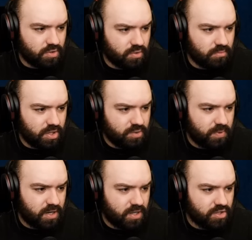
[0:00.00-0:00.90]
we're doing much
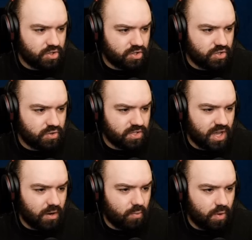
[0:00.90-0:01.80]
better than just using
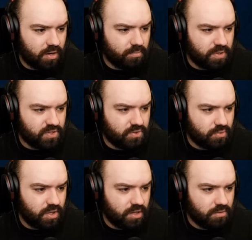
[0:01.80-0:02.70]
our one
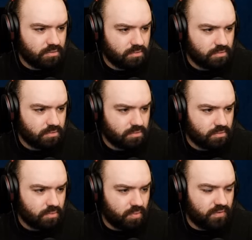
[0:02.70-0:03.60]
pistol now.
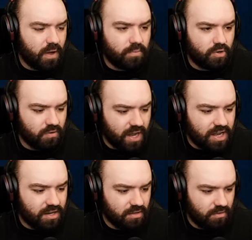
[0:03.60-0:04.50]
We've
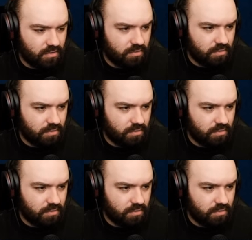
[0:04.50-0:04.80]
upgraded.